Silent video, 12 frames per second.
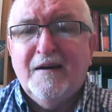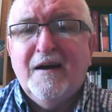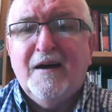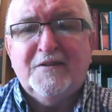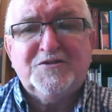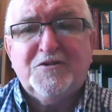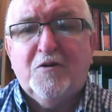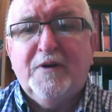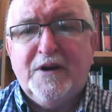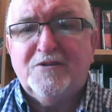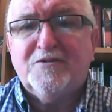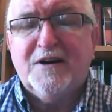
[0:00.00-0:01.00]
it's so
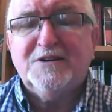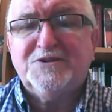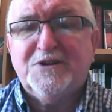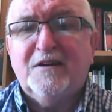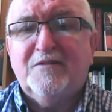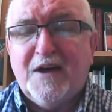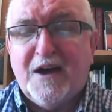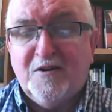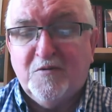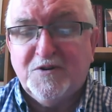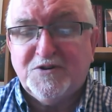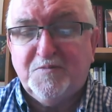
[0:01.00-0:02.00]
interesting that
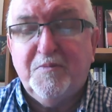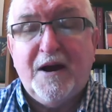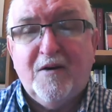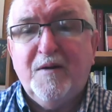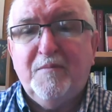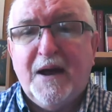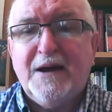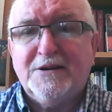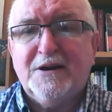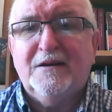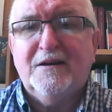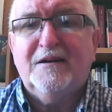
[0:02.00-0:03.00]
it was Mary
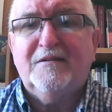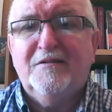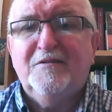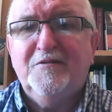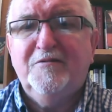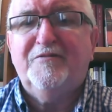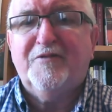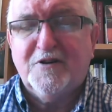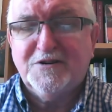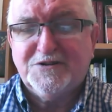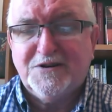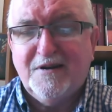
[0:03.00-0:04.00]
Magdalene who
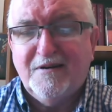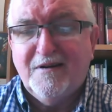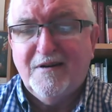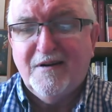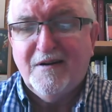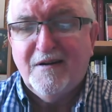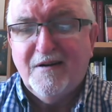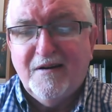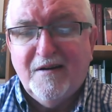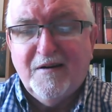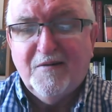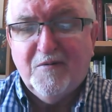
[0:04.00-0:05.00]
first
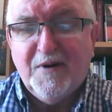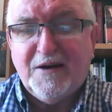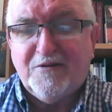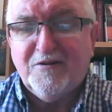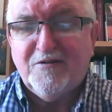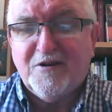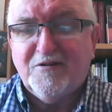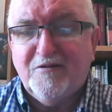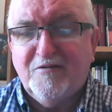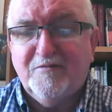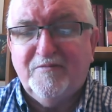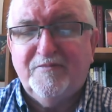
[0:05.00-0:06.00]
went to the
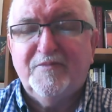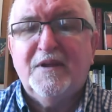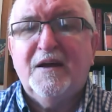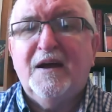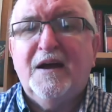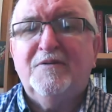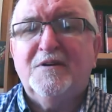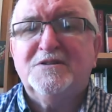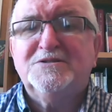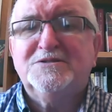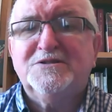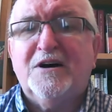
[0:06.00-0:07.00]
tomb and the,
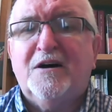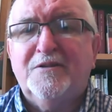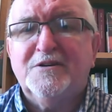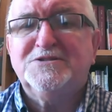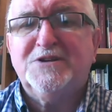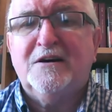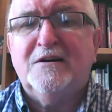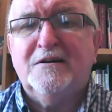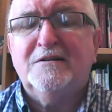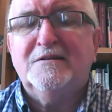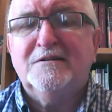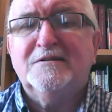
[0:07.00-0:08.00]
saw the
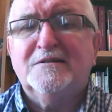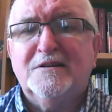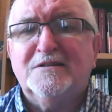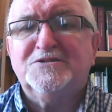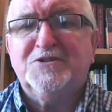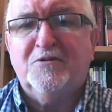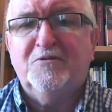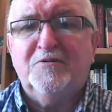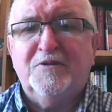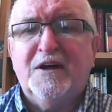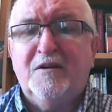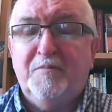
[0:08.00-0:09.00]
saw, the
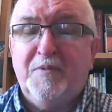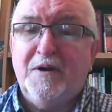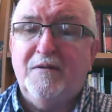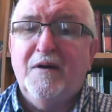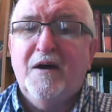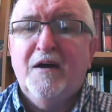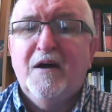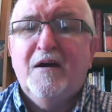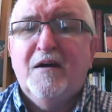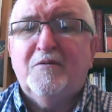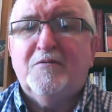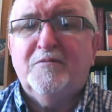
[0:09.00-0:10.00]
stone that had been
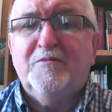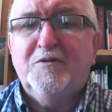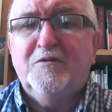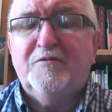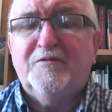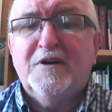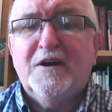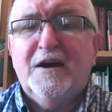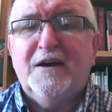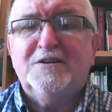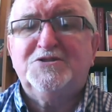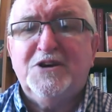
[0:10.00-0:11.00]
removed,
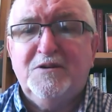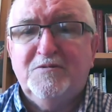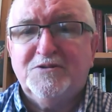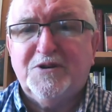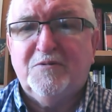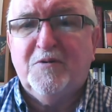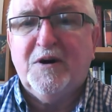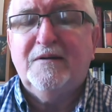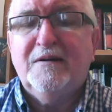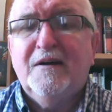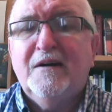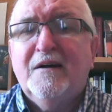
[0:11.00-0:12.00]
and she was the
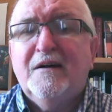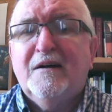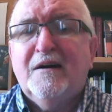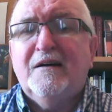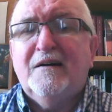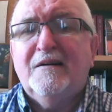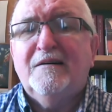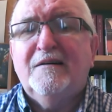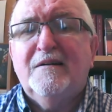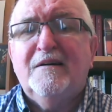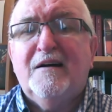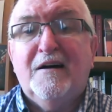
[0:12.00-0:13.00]
one, uh,
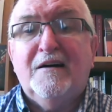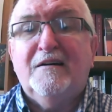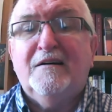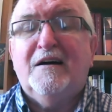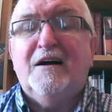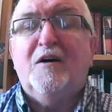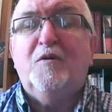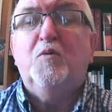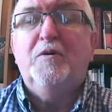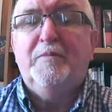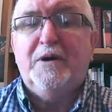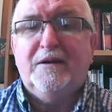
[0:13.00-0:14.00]
a
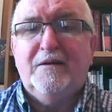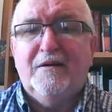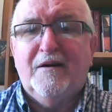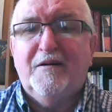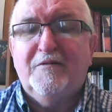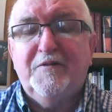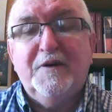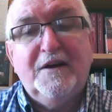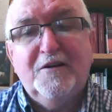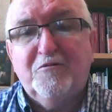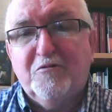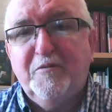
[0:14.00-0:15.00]
woman of
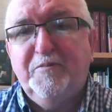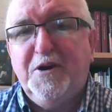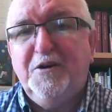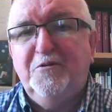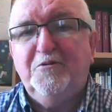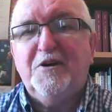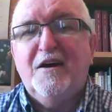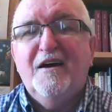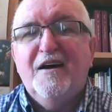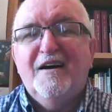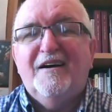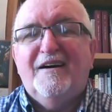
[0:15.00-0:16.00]
ill repute.
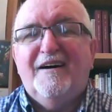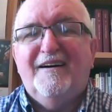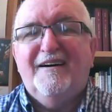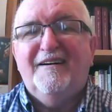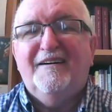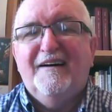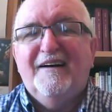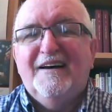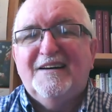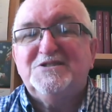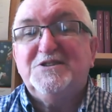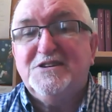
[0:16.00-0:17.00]
Uh,
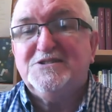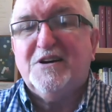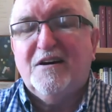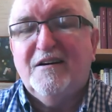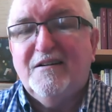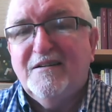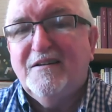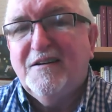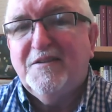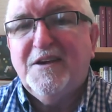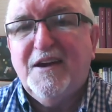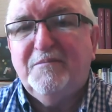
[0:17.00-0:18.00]
she saw
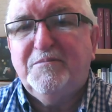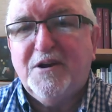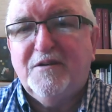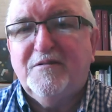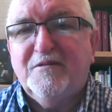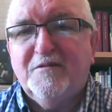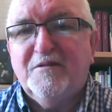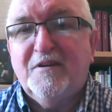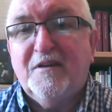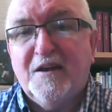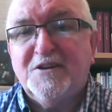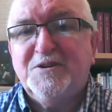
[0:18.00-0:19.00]
the empty tomb,
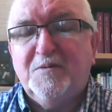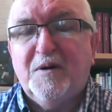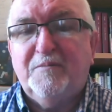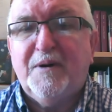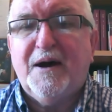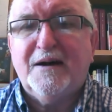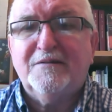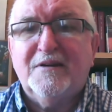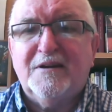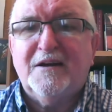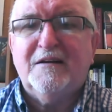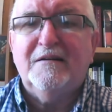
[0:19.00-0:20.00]
and then she went back to
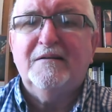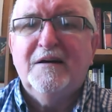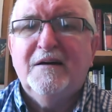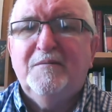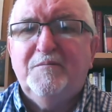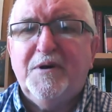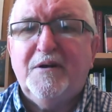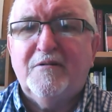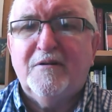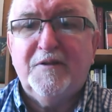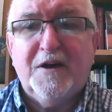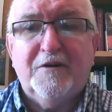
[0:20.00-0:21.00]
tell
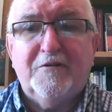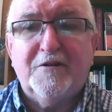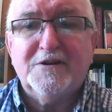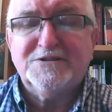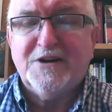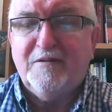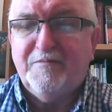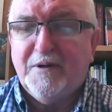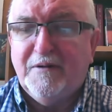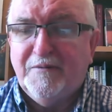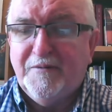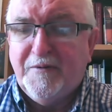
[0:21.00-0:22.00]
Peter and the other
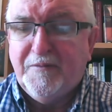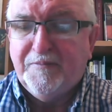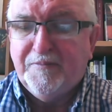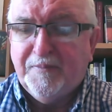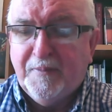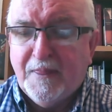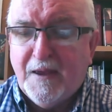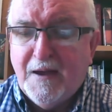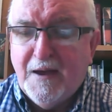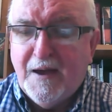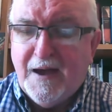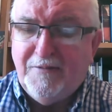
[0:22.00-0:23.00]
disciple.
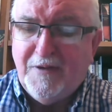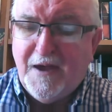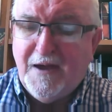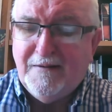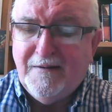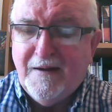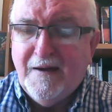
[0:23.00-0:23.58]
And then,